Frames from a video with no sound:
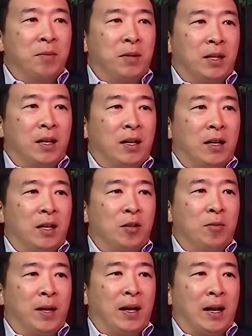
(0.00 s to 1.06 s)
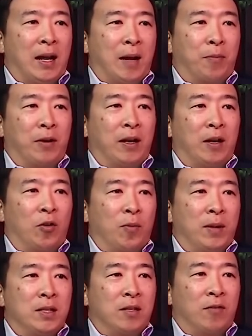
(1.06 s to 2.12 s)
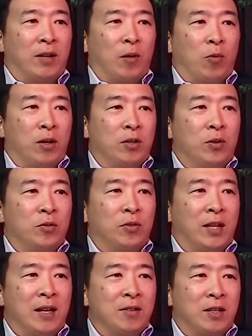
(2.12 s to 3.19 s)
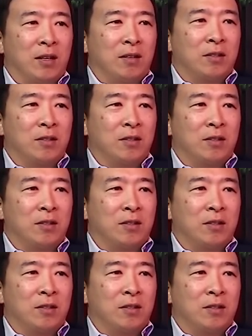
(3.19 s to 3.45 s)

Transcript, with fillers: million, like you might operate in increments of like one or two hundred thousand.